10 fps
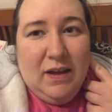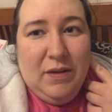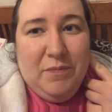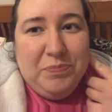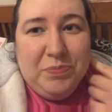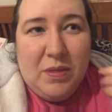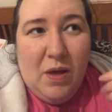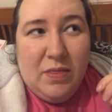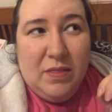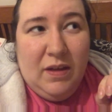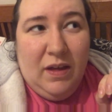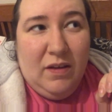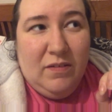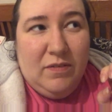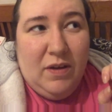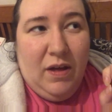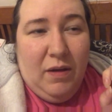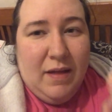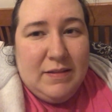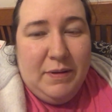um, the uh,
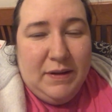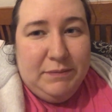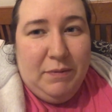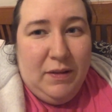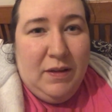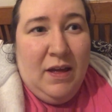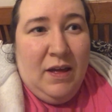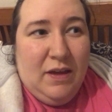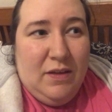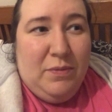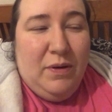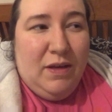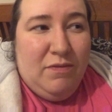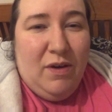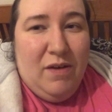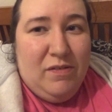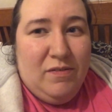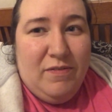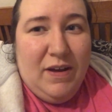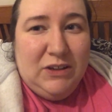antibiotics I'm on is working for
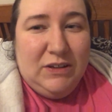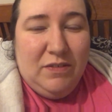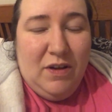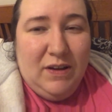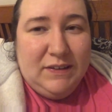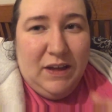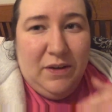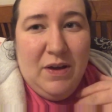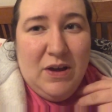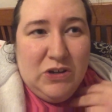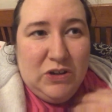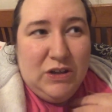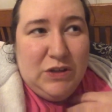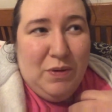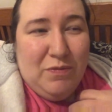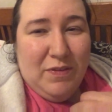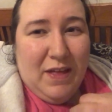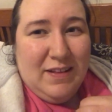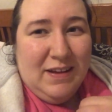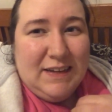whatever infection I've got. So took a swab for
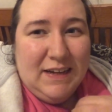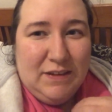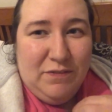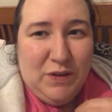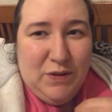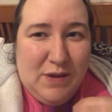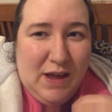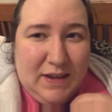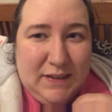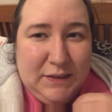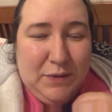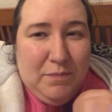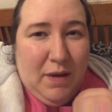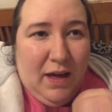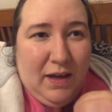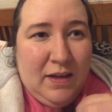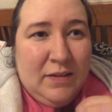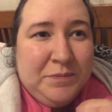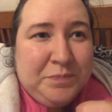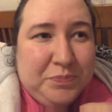that. That takes a few days to come back.
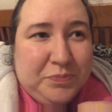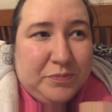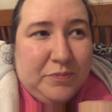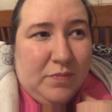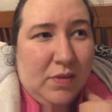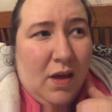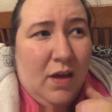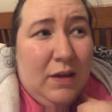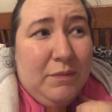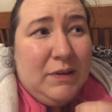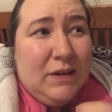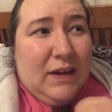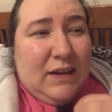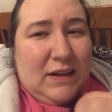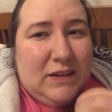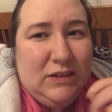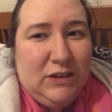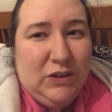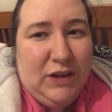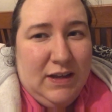Um, and he,
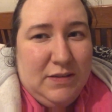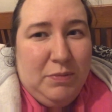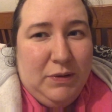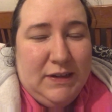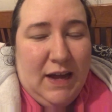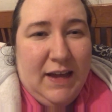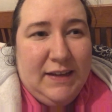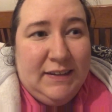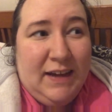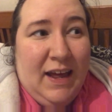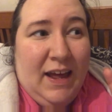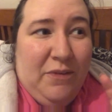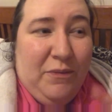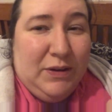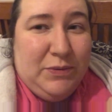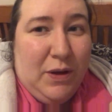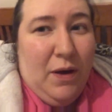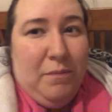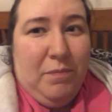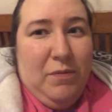she took his blood test, which we
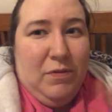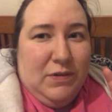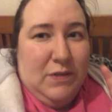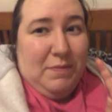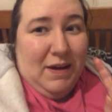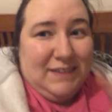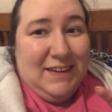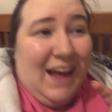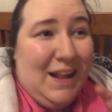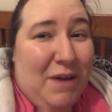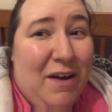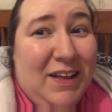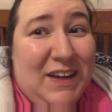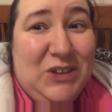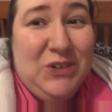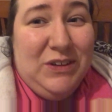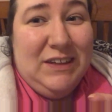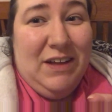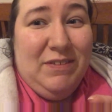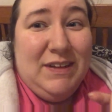got the results back tonight. And apparently his
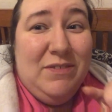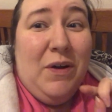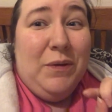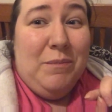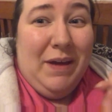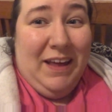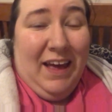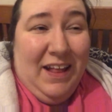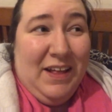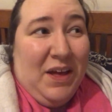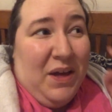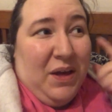jaundice levels have gone up again